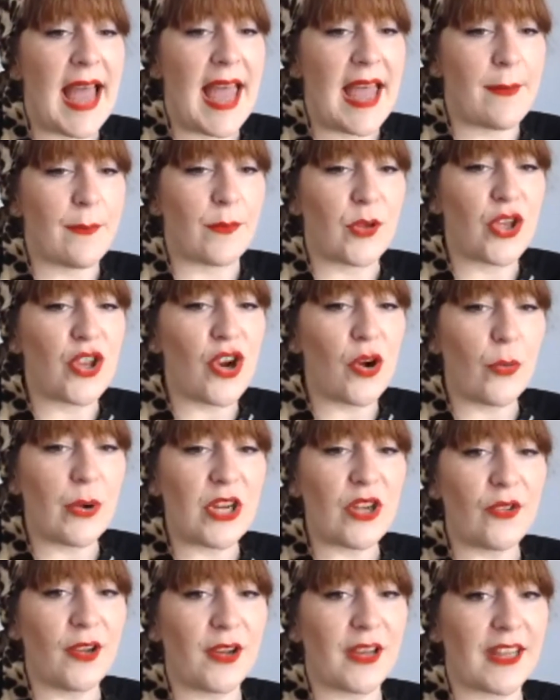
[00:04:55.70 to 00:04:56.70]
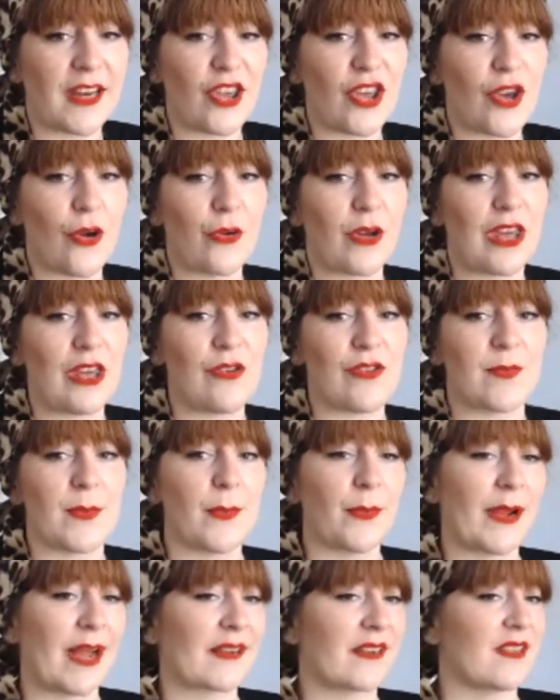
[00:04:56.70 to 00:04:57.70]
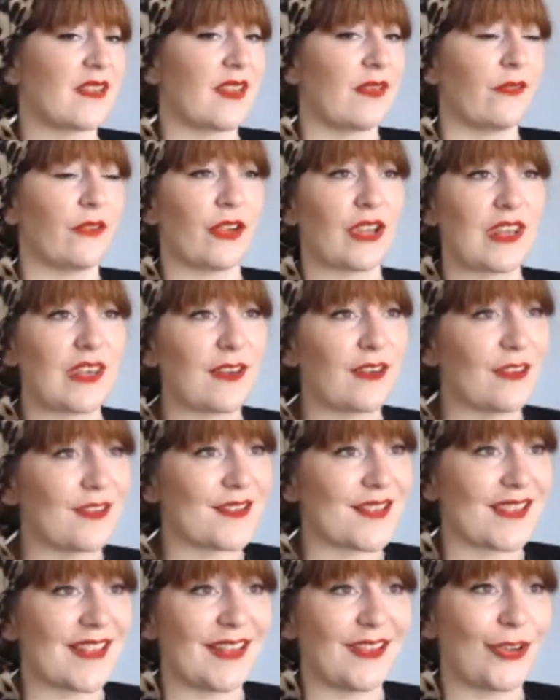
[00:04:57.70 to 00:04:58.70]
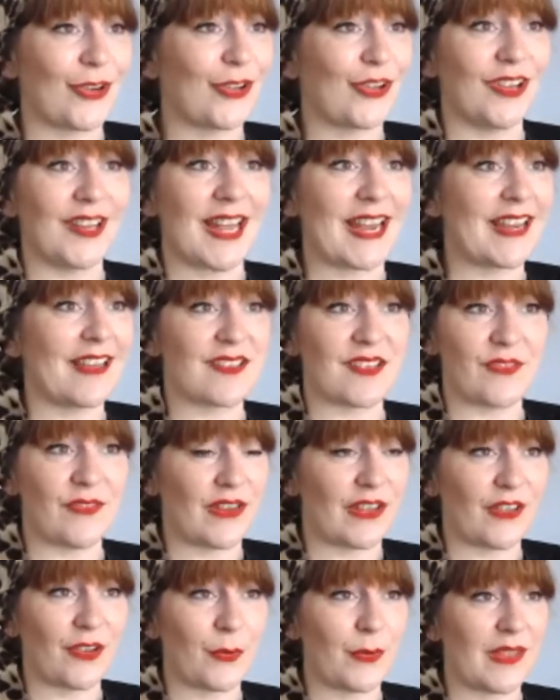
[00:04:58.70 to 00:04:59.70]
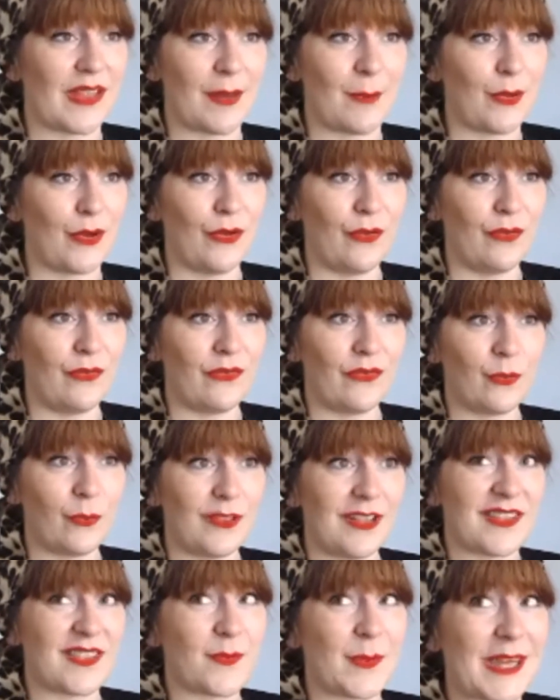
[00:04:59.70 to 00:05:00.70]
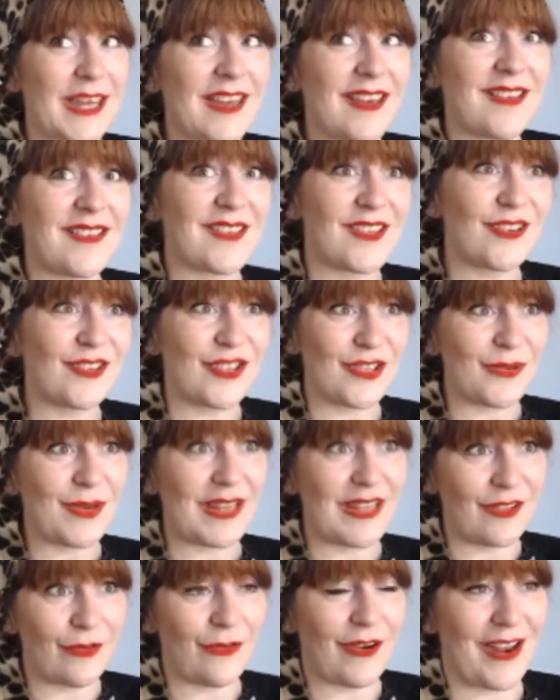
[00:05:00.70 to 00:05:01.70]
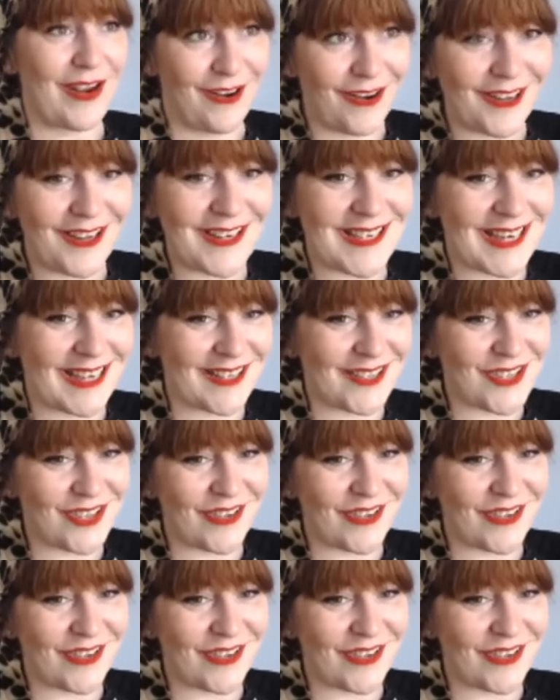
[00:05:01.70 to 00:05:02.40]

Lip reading: You know, when you look at a yogi who's been practicing for years and they look light as a feather when they move, well, it's because they're doing the right architecture.